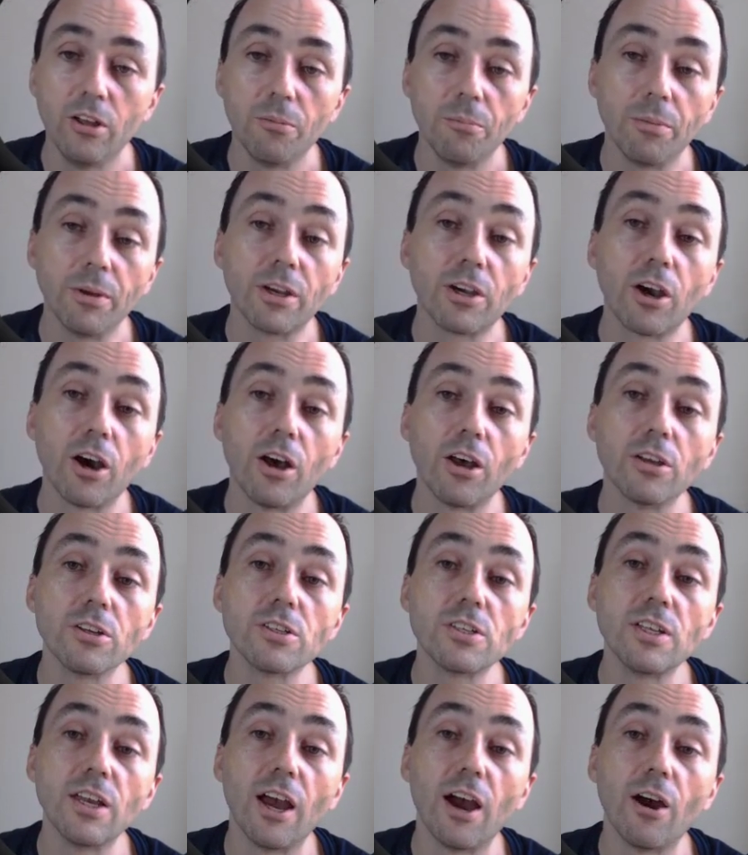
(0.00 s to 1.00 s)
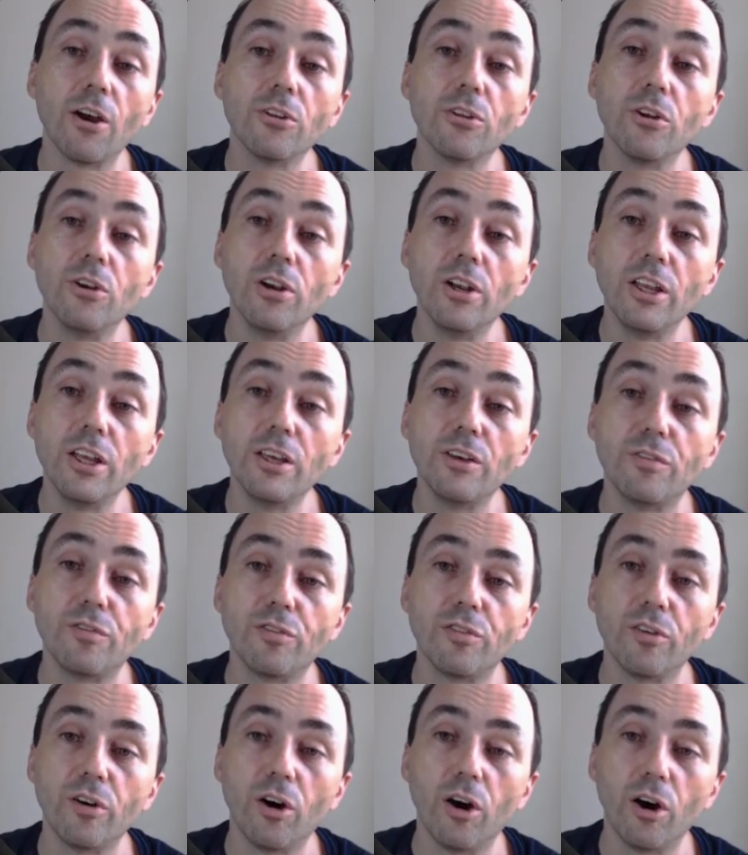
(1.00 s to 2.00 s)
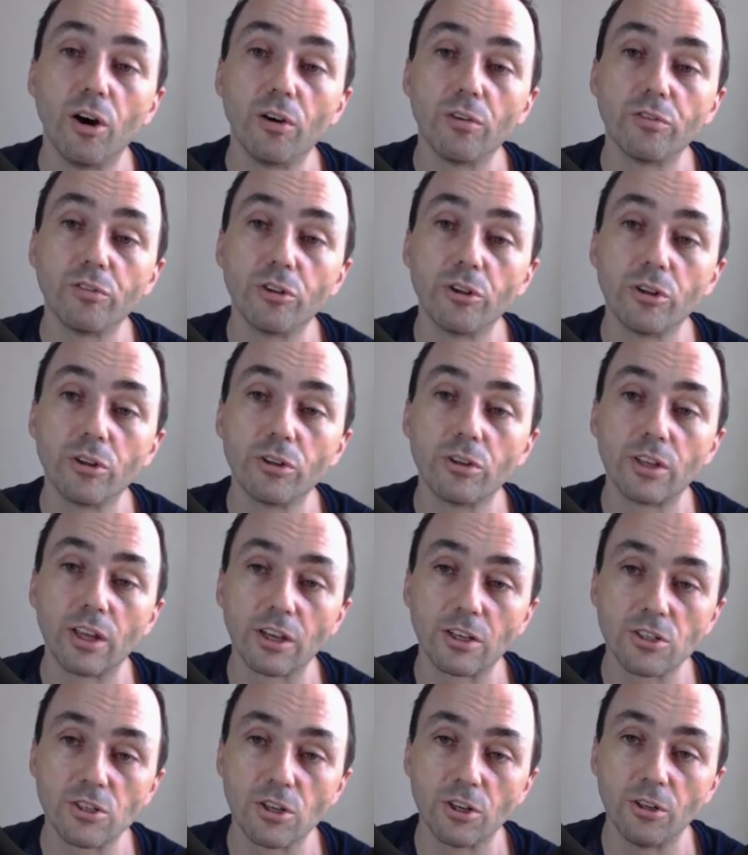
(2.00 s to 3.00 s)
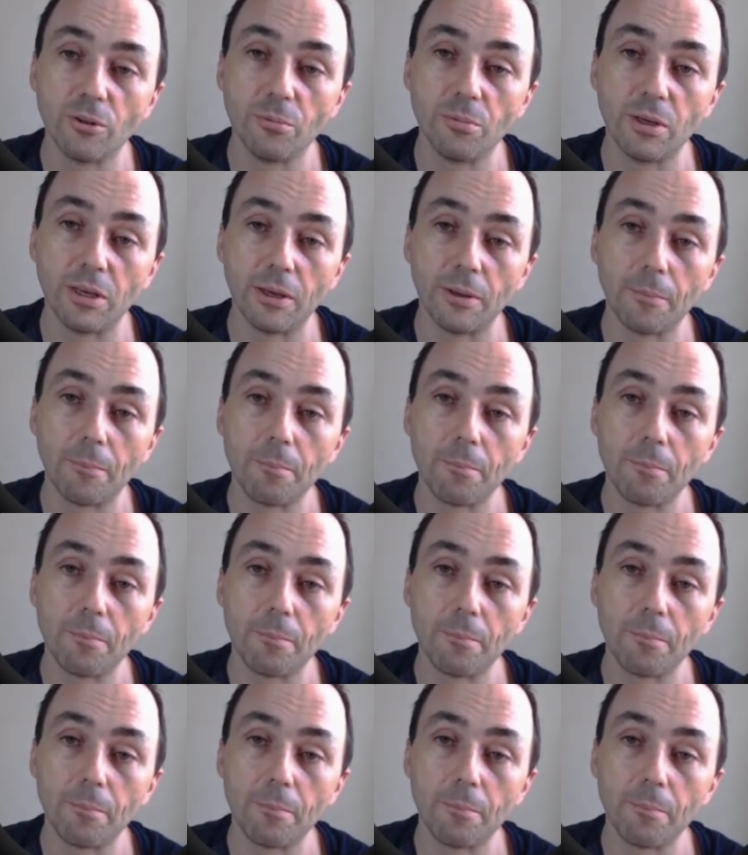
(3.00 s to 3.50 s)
because they are the leaf of the taxonomy.